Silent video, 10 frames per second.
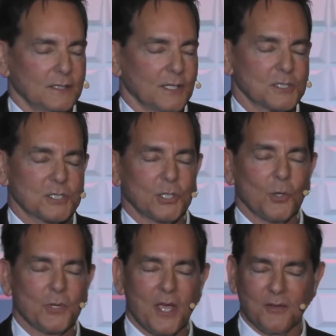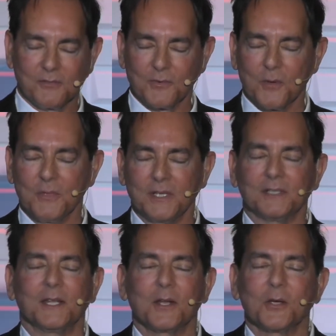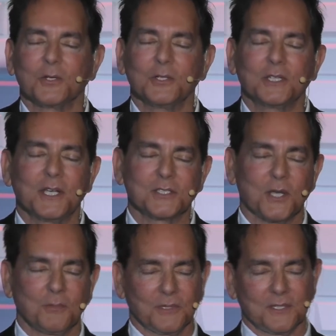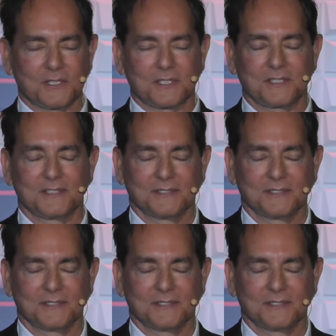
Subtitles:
Let's slow down for a minute and let our good catch up with us.